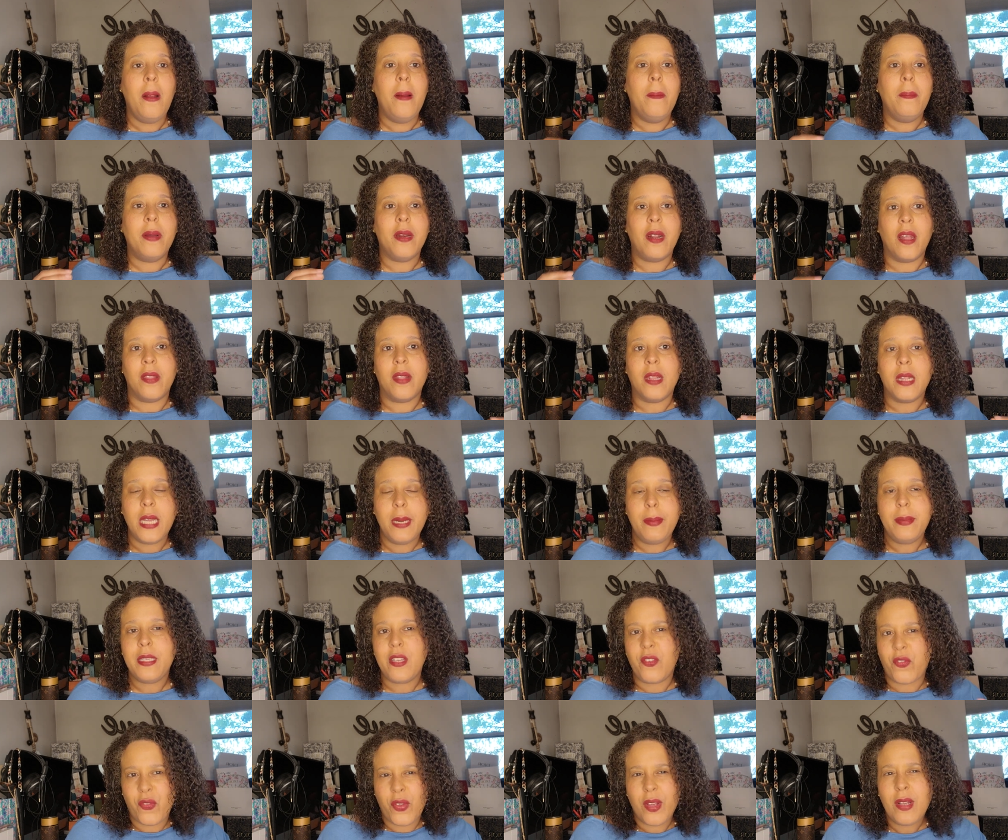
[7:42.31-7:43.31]
But on the
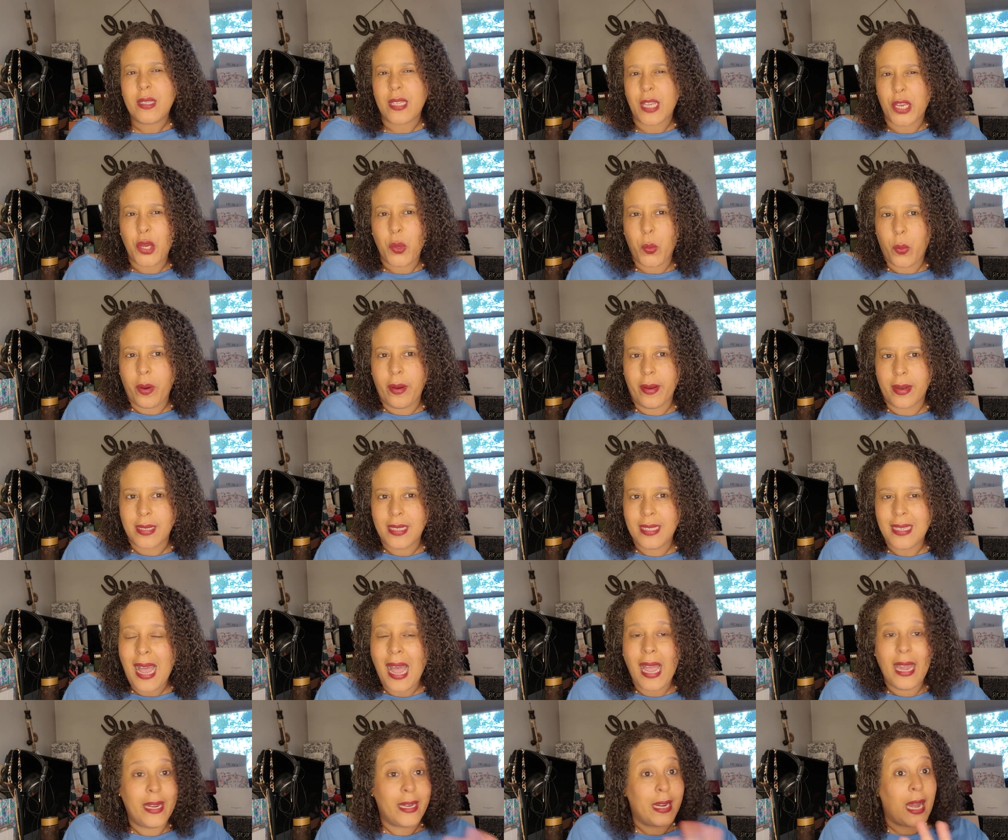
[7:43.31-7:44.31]
lips, it feels like you're wearing a
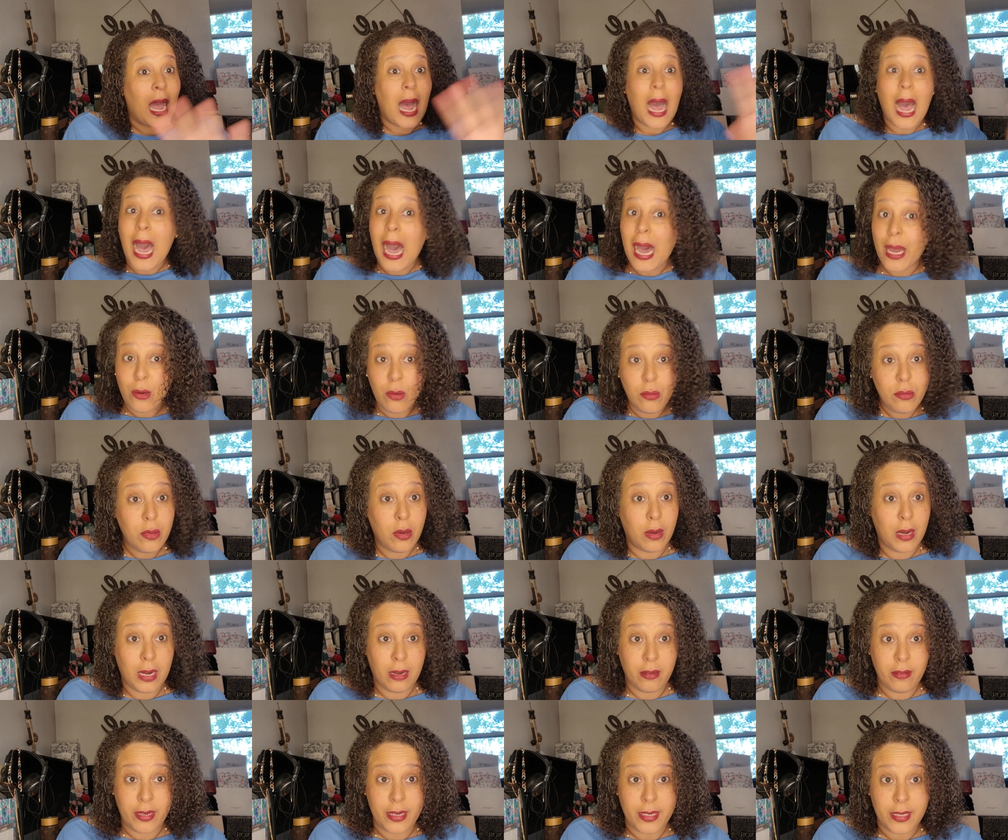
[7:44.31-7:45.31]
satin. I don't know
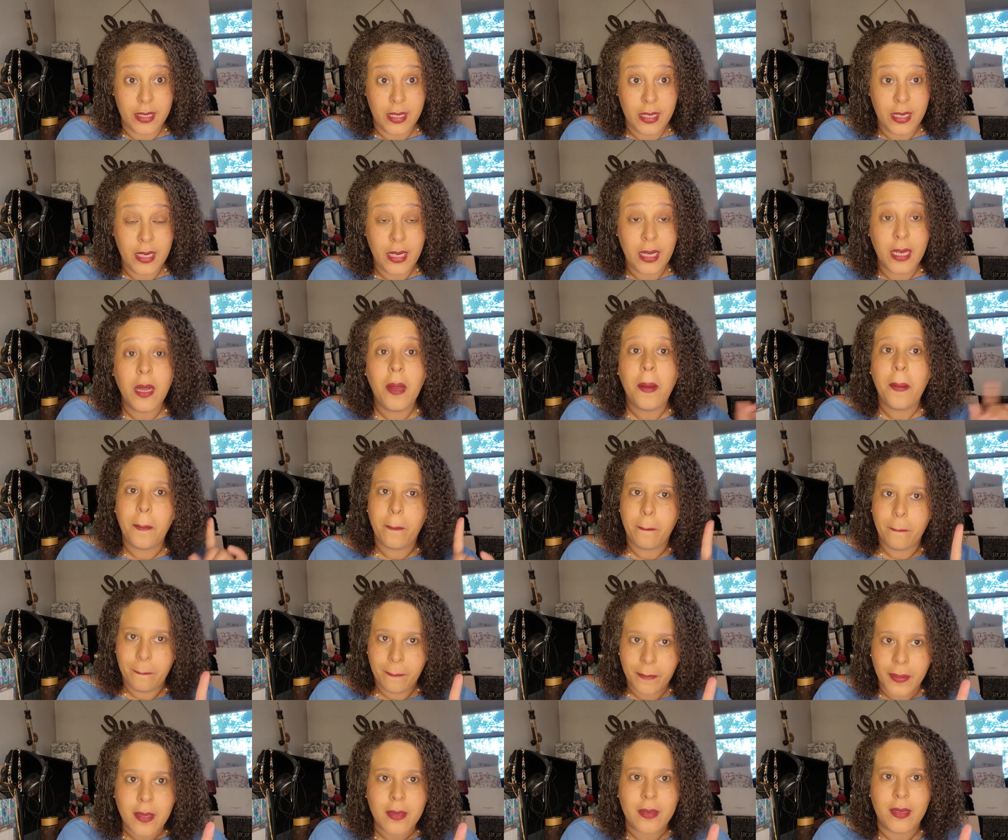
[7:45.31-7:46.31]
how they did it,
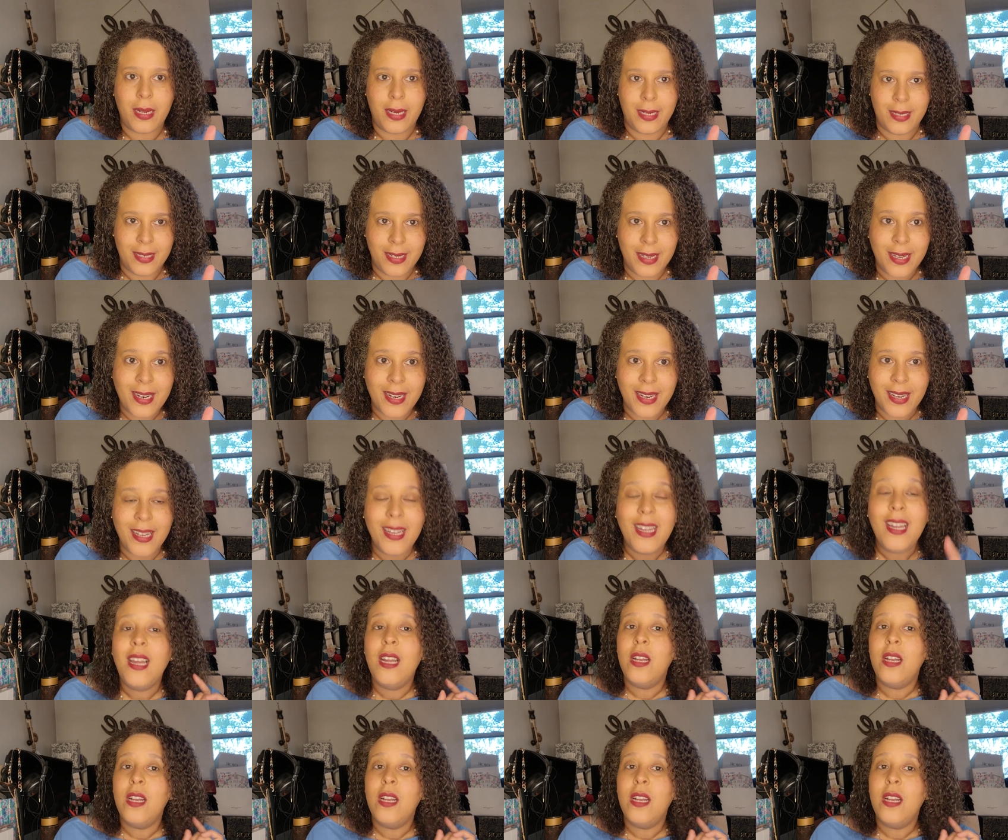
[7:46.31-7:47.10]
but they did it.